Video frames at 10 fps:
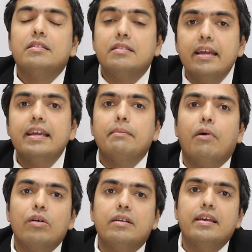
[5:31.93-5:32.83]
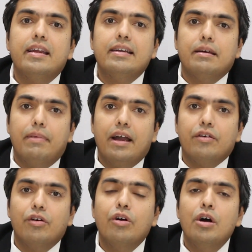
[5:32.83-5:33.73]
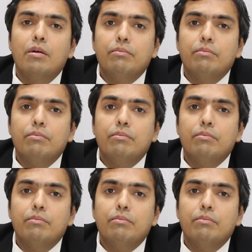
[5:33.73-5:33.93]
think about taking tobacco,